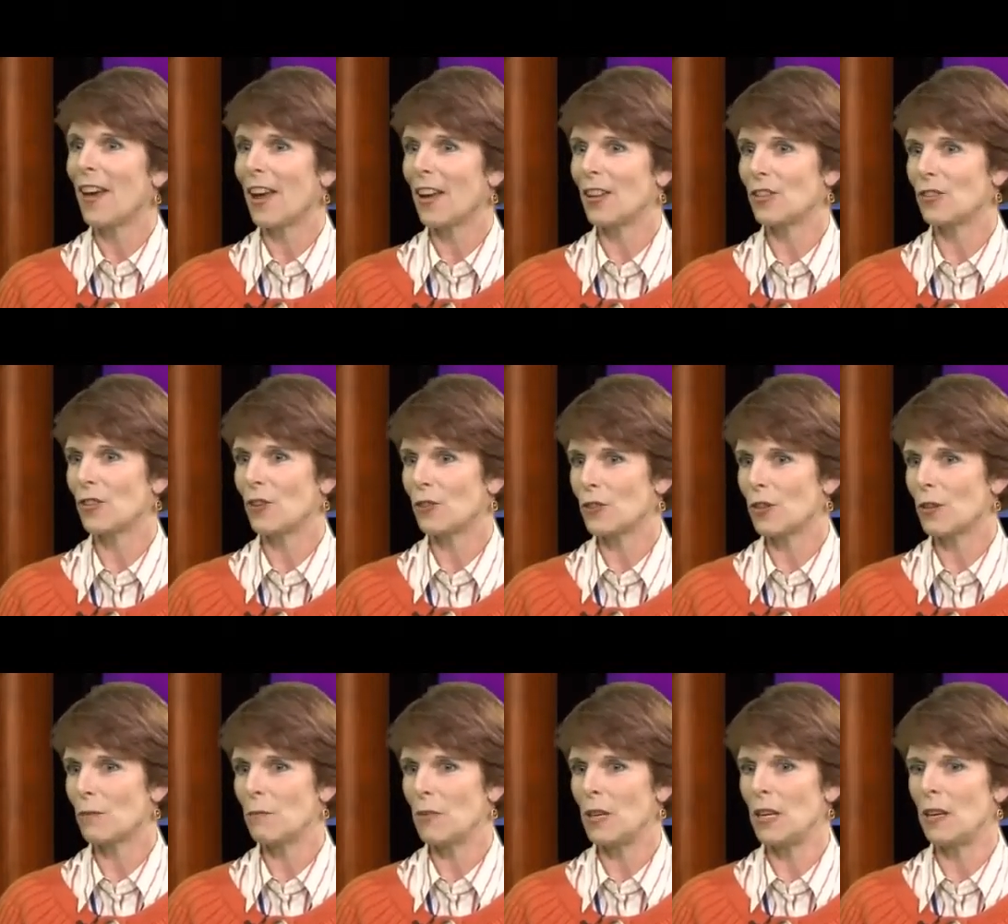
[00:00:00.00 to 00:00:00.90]
And so
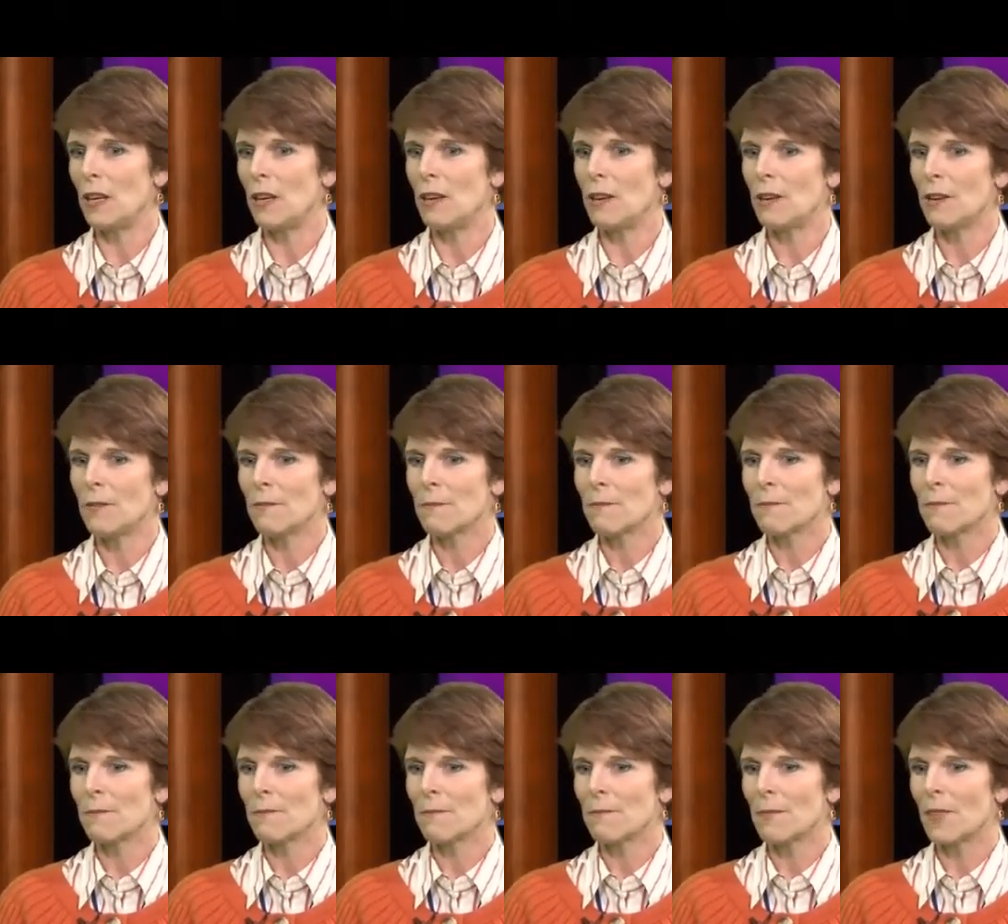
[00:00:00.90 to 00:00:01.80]
to me,
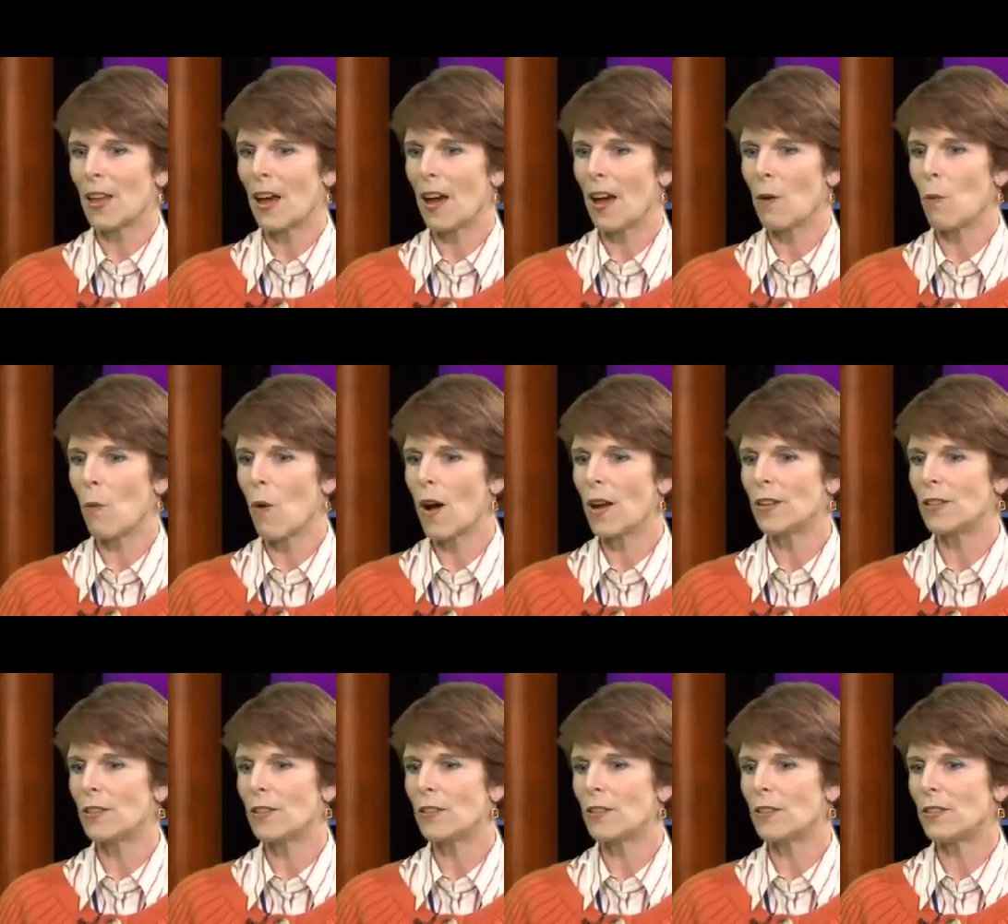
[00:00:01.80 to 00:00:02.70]
I
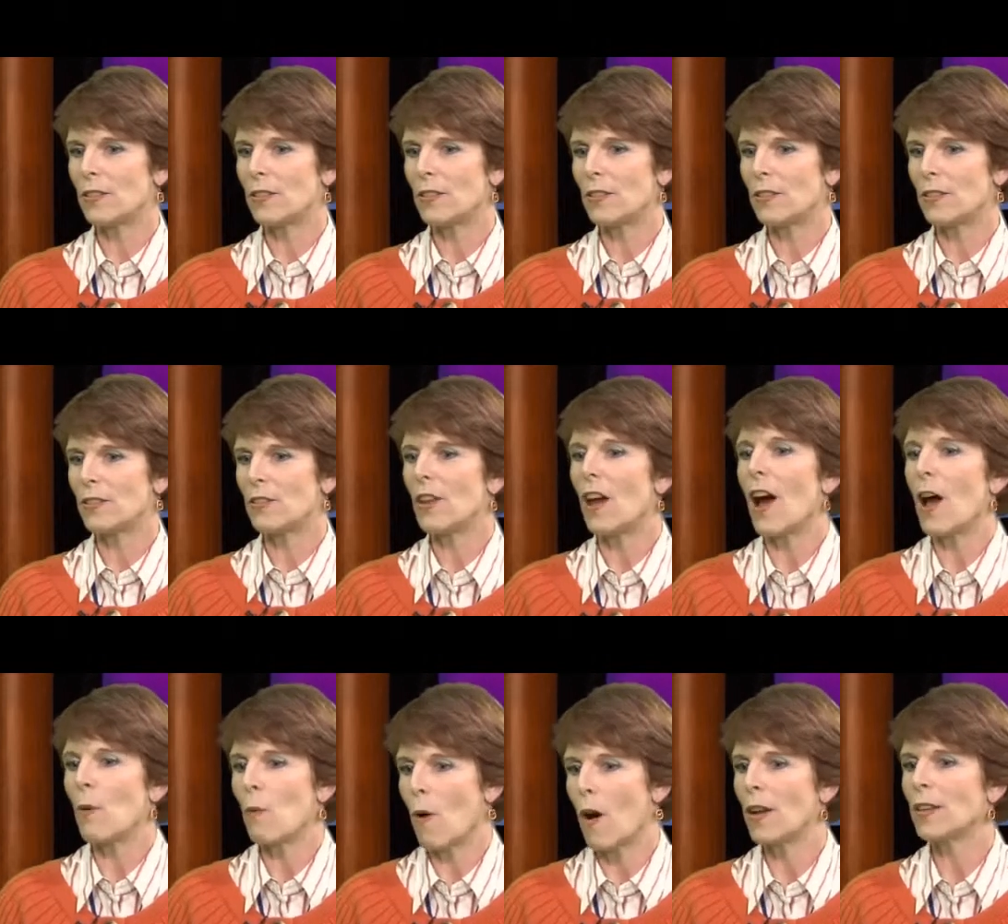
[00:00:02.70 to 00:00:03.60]
want
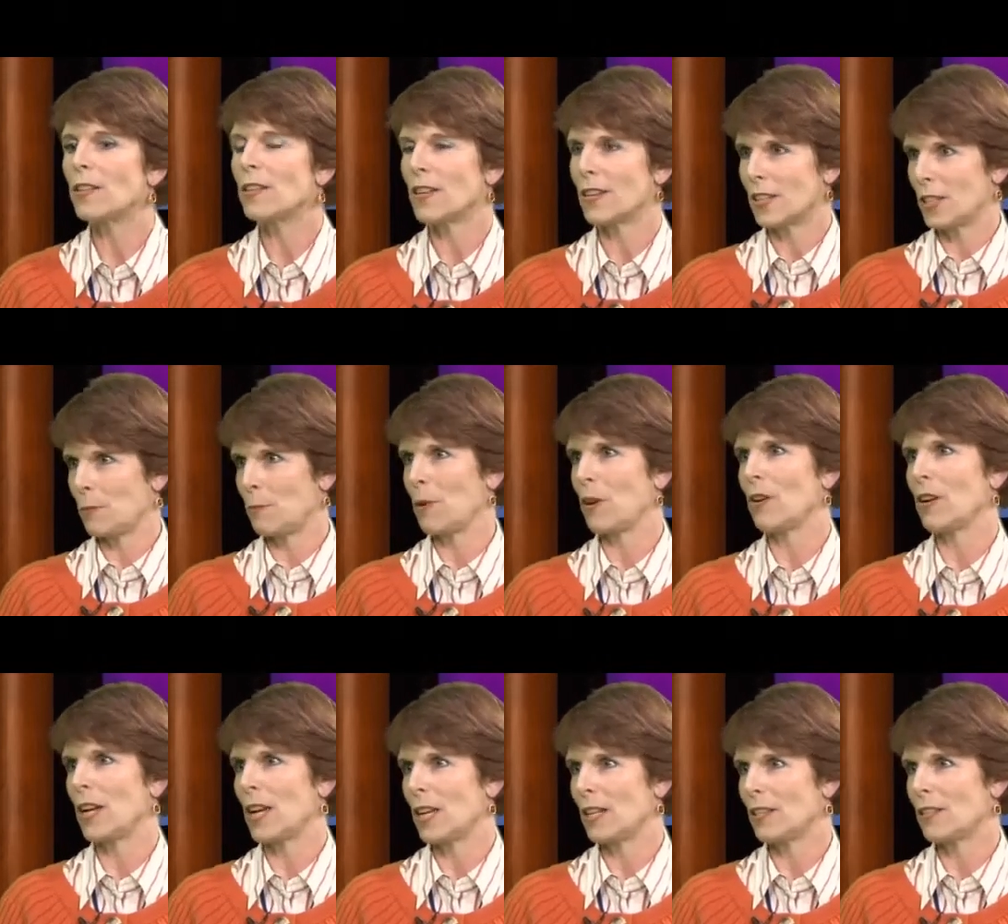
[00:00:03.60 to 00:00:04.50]
to
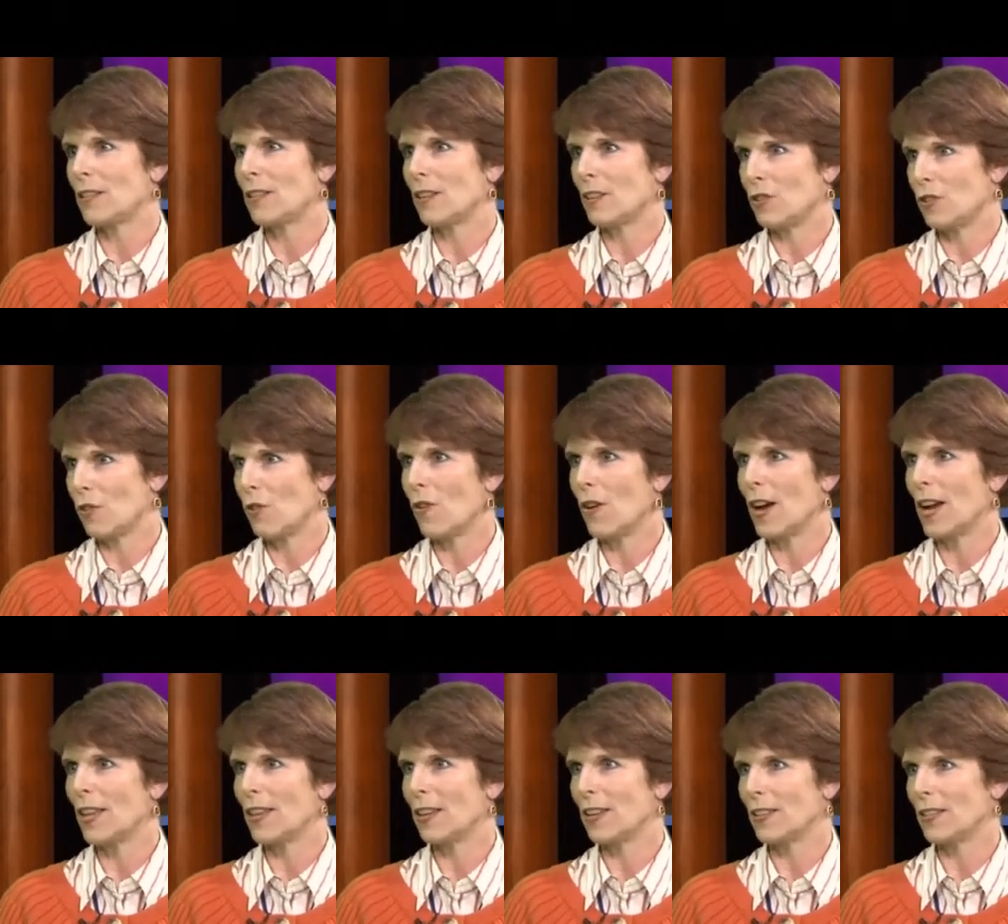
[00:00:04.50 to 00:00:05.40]
experience the
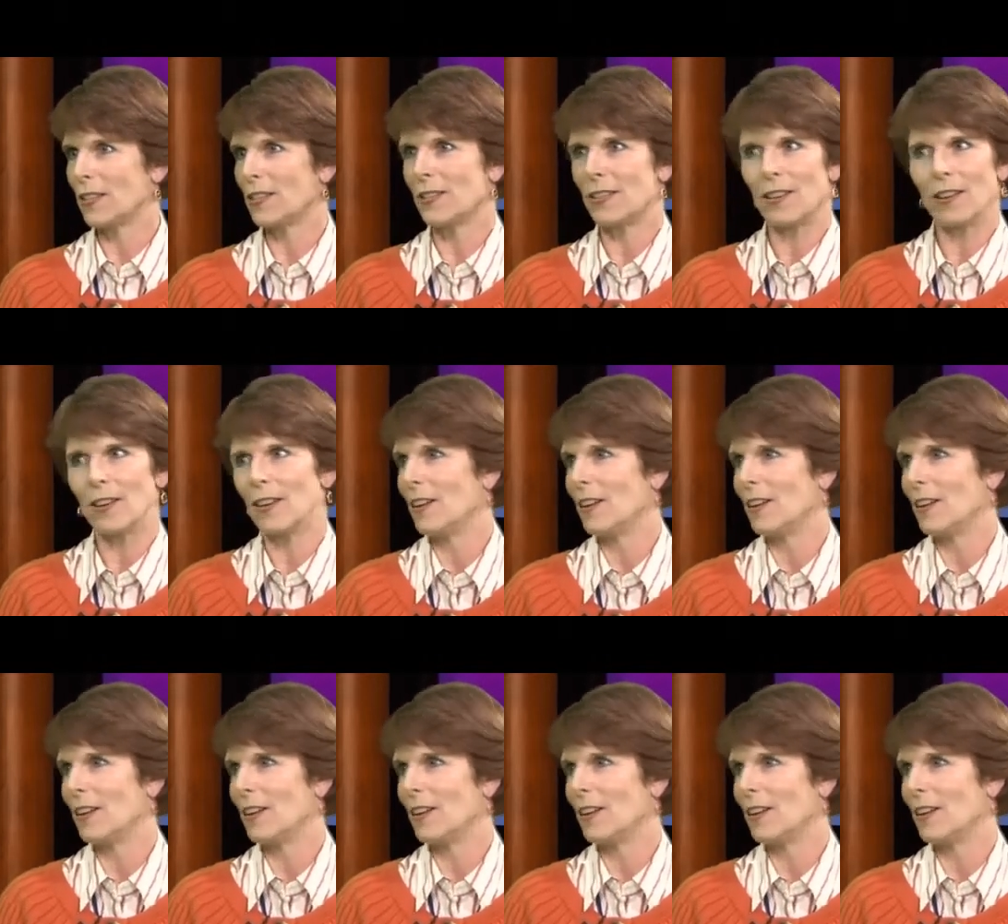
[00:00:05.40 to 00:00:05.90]
joy that's